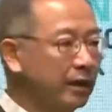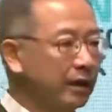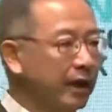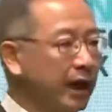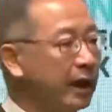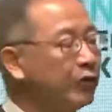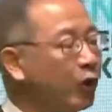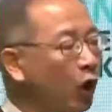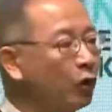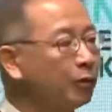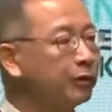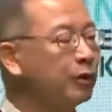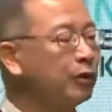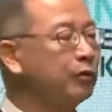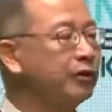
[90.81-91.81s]
and
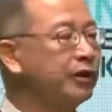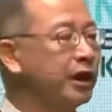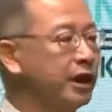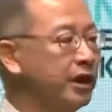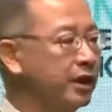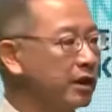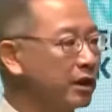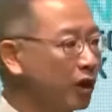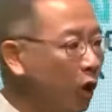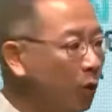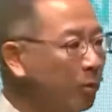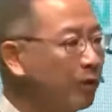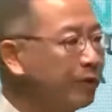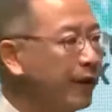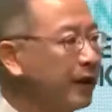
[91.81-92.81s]
also the
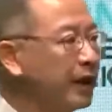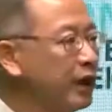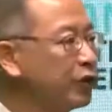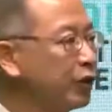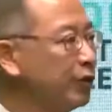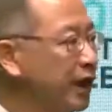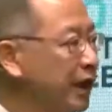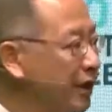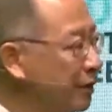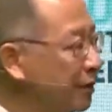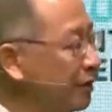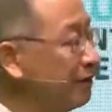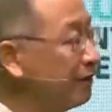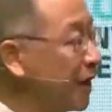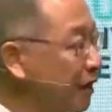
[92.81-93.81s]
Global Financial Leaders
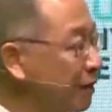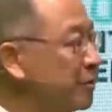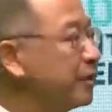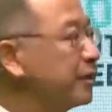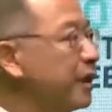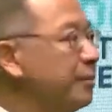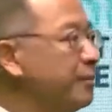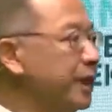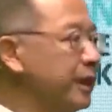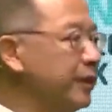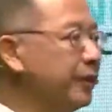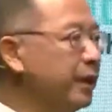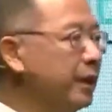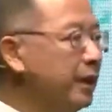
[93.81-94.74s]
Investment Summit